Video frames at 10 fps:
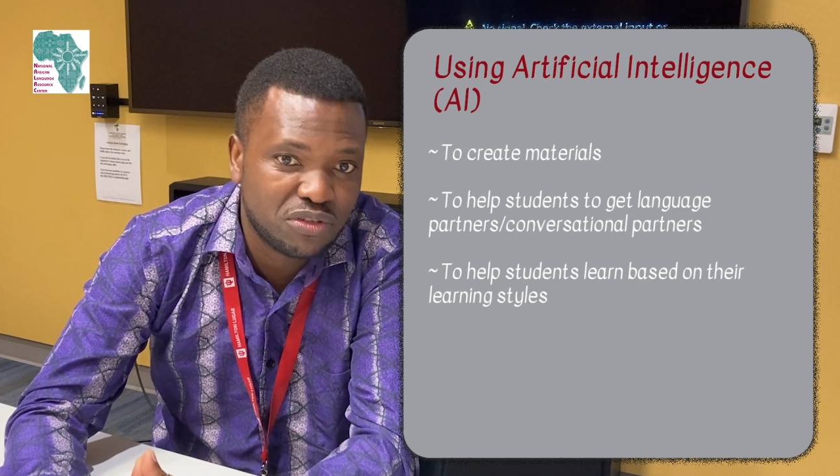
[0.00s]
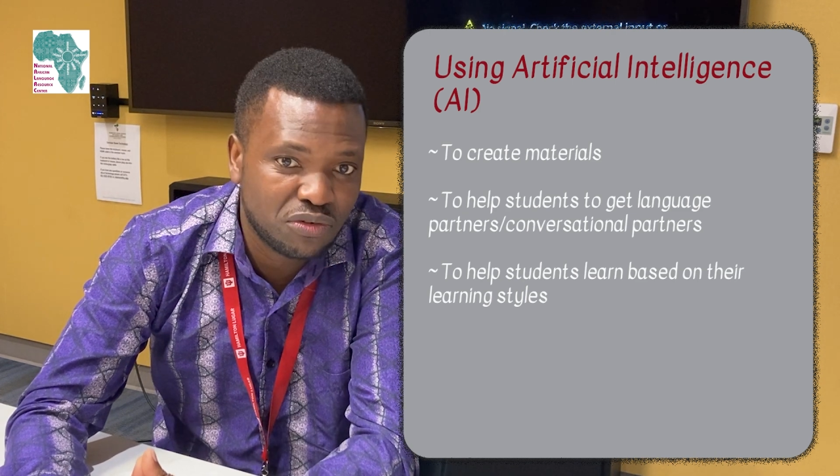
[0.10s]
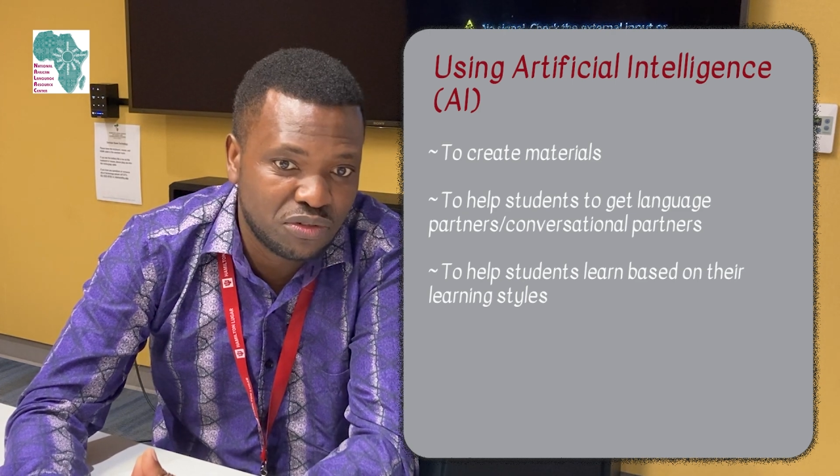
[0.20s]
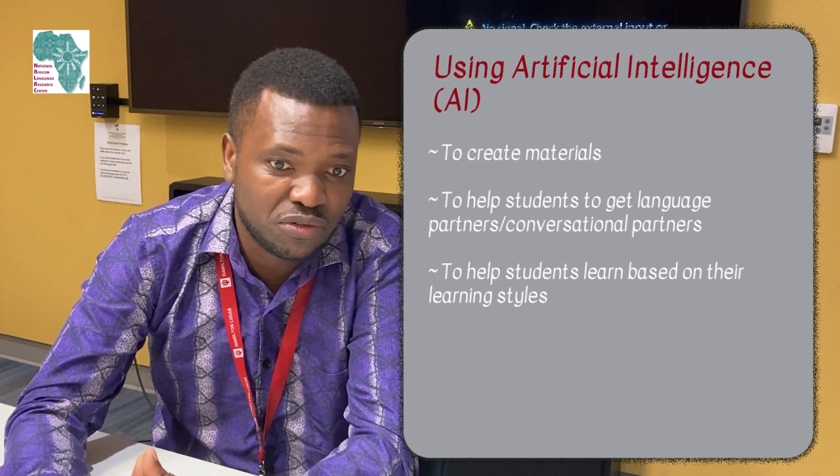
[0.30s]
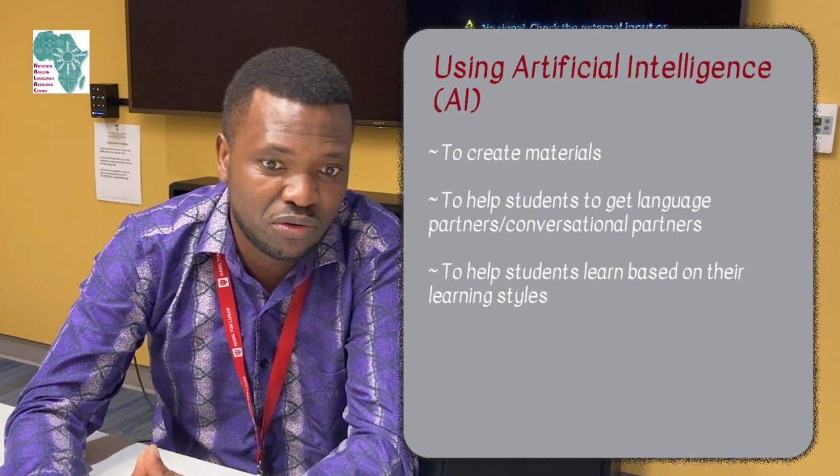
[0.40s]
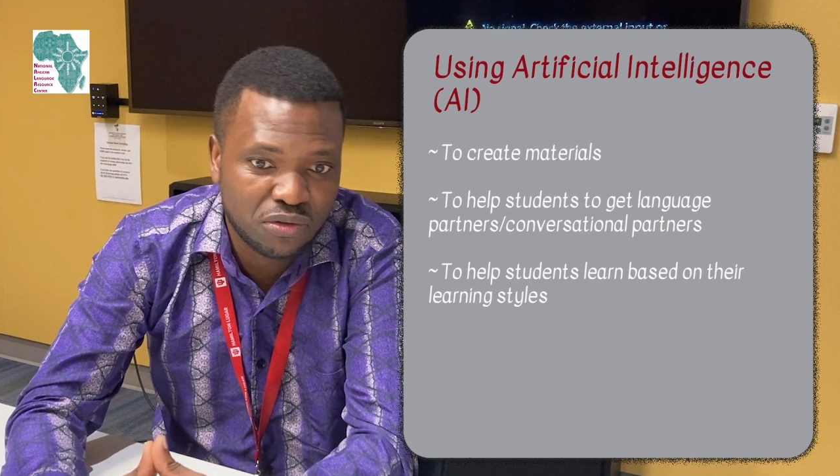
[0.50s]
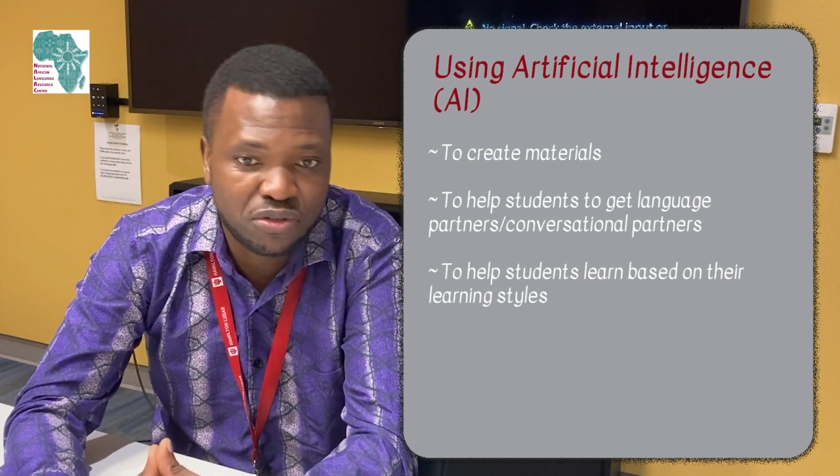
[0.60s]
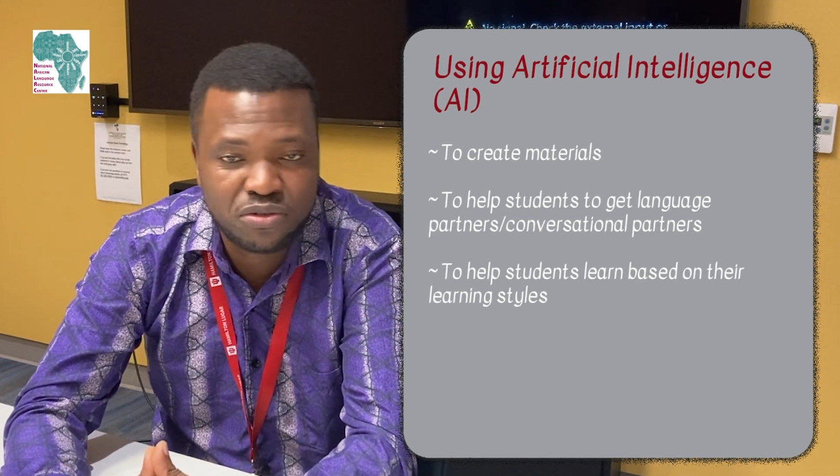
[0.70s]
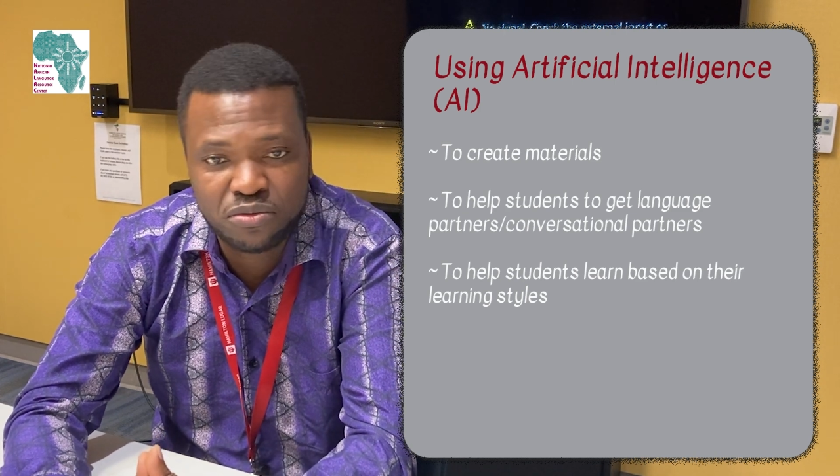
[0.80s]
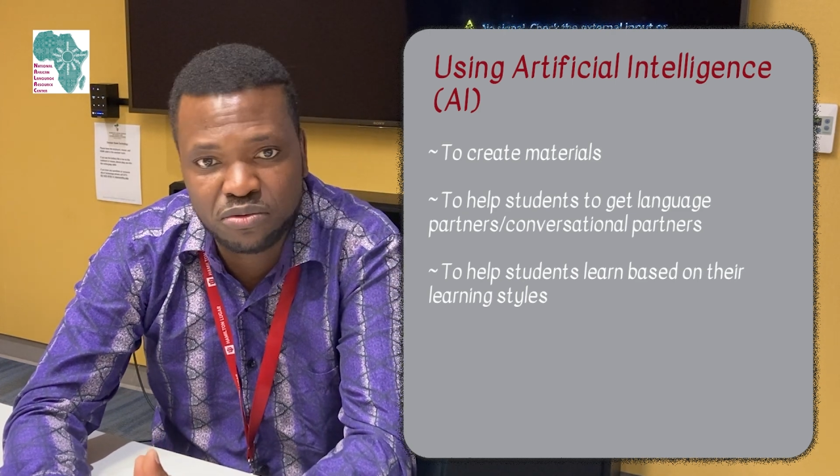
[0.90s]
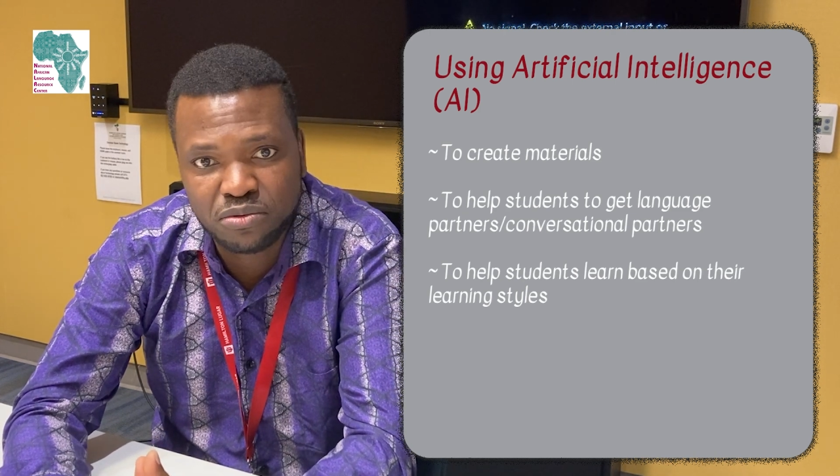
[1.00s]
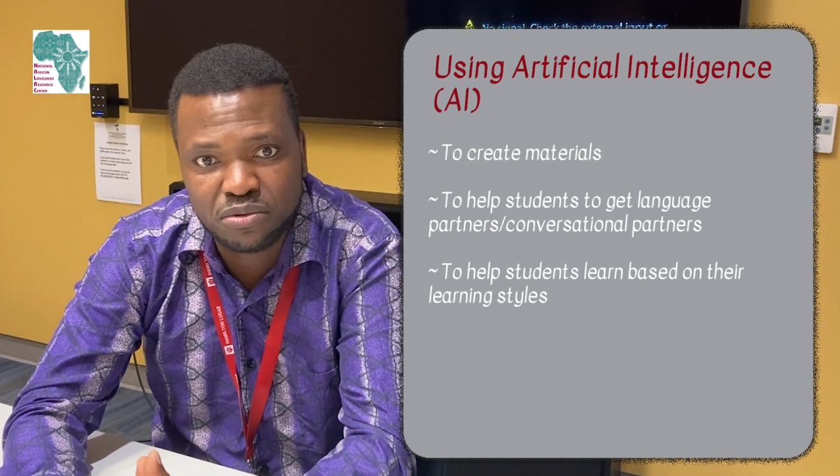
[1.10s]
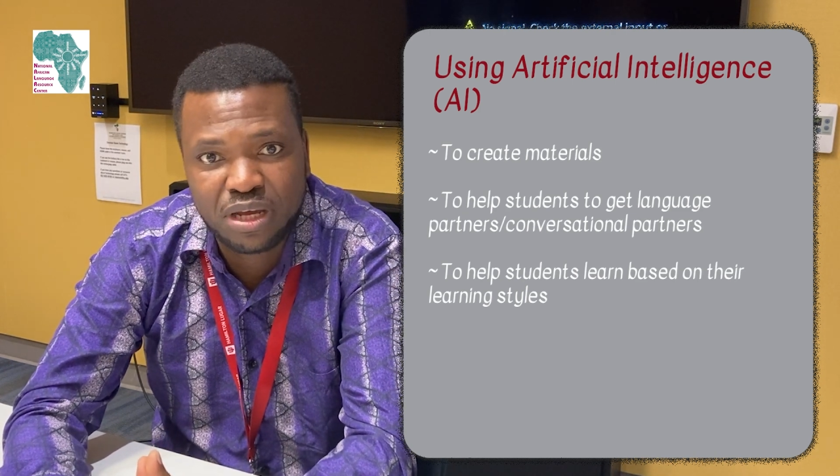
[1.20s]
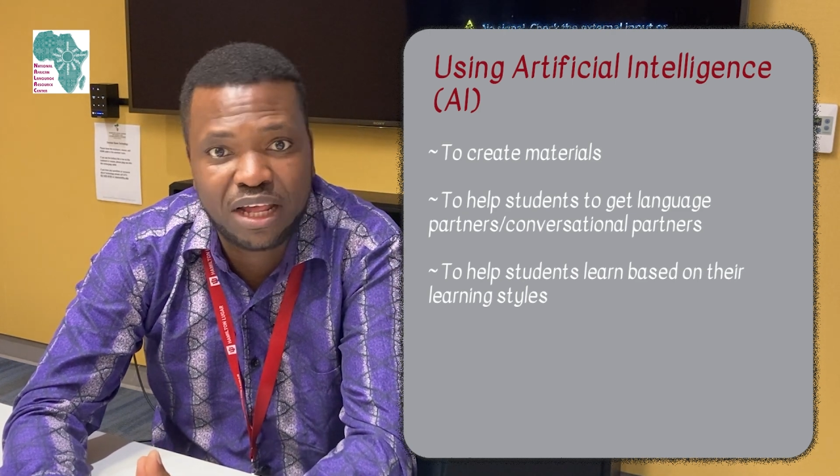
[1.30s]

also to